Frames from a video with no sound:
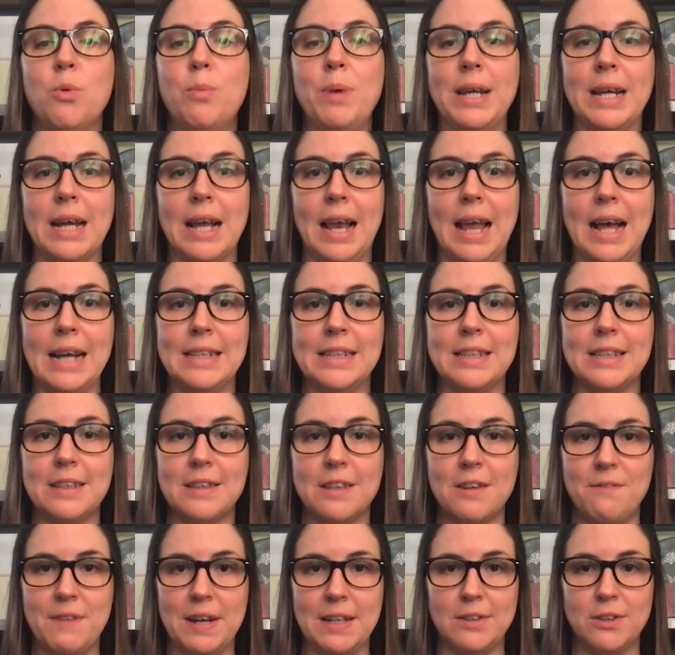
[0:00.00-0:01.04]
will be collected
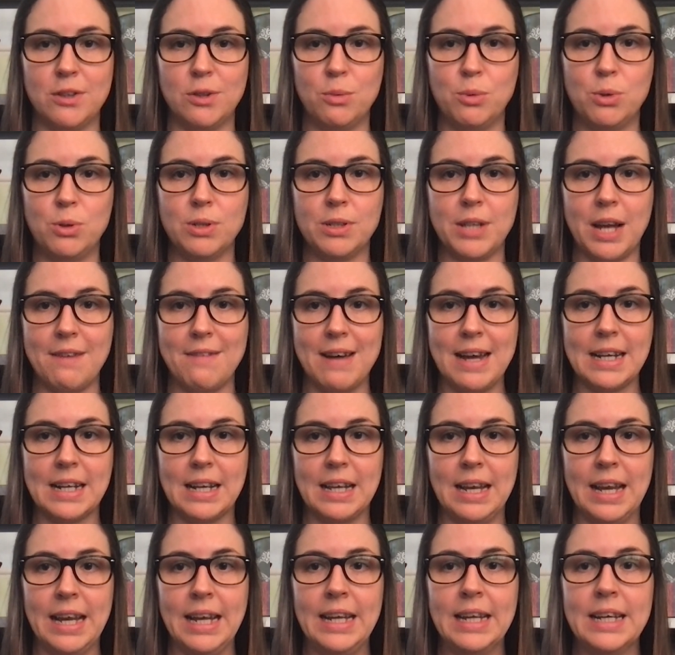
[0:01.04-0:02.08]
at the vessel wall
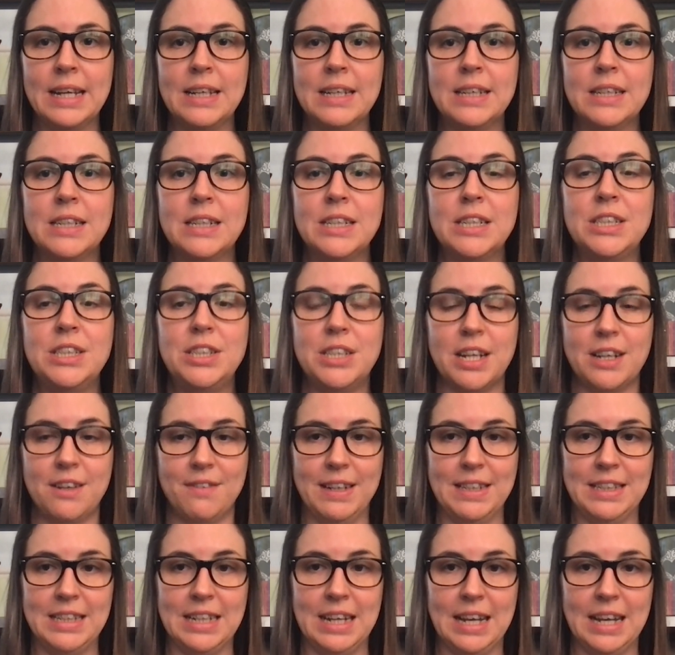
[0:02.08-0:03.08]
directly, generating